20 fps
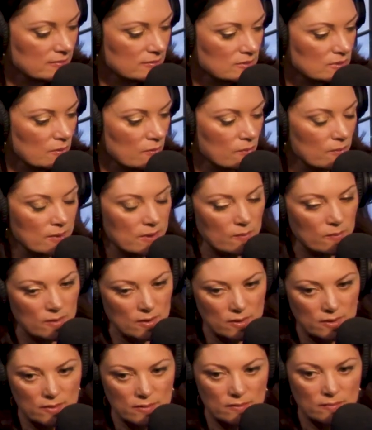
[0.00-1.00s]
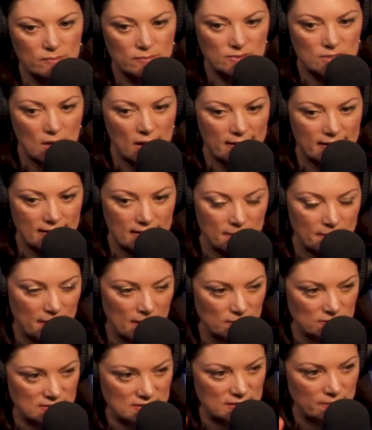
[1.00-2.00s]
so we were talking
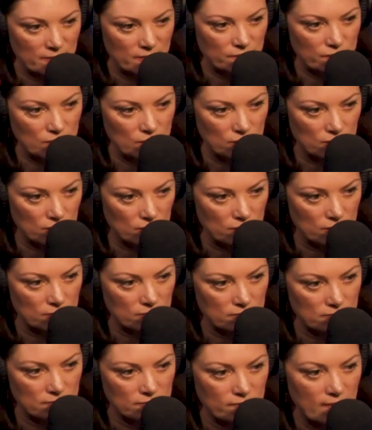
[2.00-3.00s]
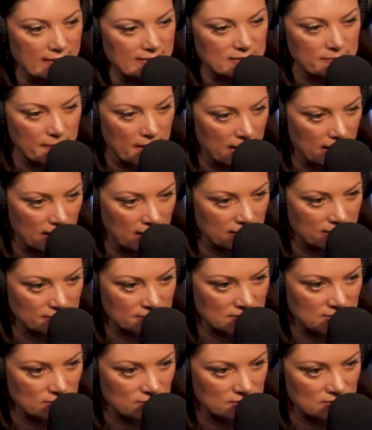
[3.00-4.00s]
about some of your resume
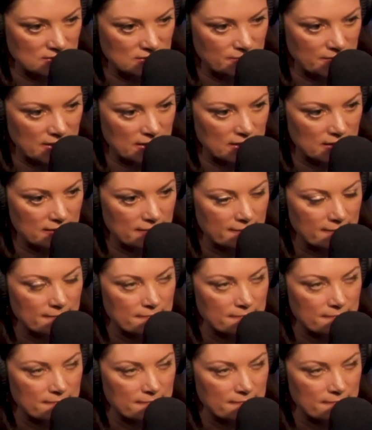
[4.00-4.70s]
items, so to speak.